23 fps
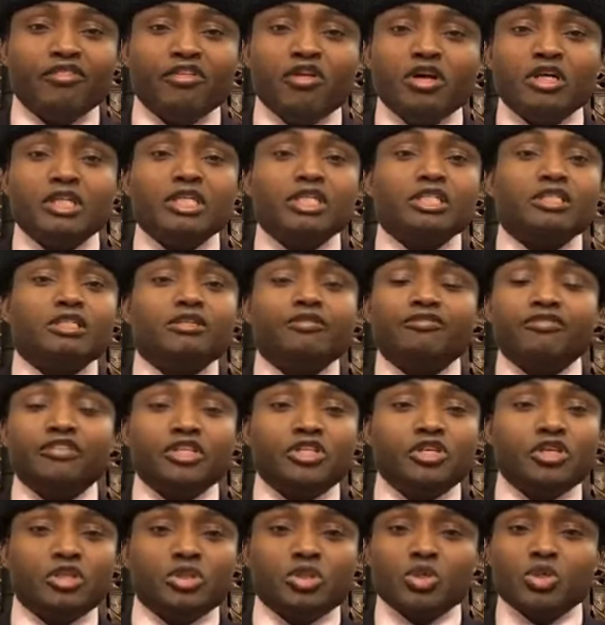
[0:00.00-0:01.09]
Forward this
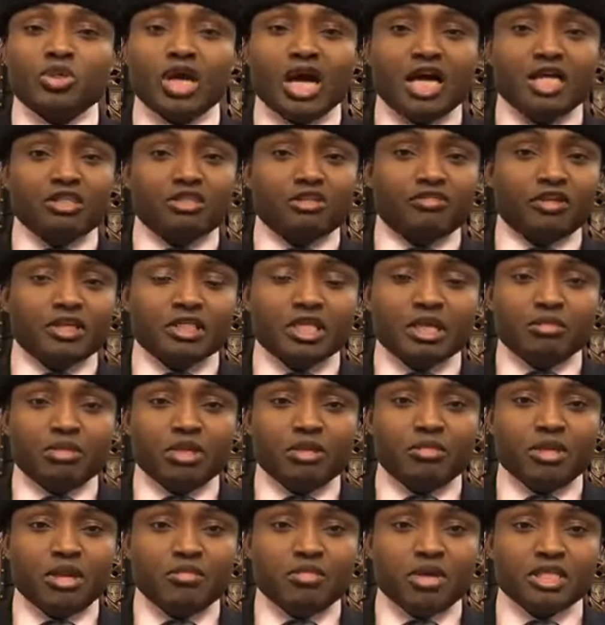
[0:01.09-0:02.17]
video to House of
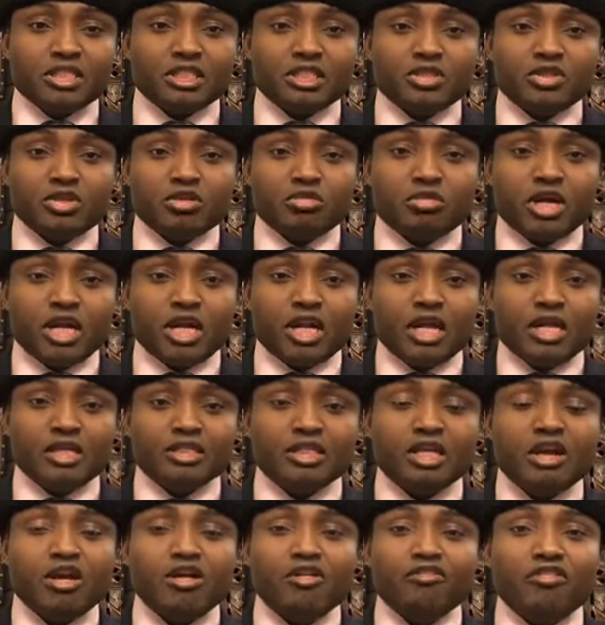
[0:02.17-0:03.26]
Assembly members in Yoruba land.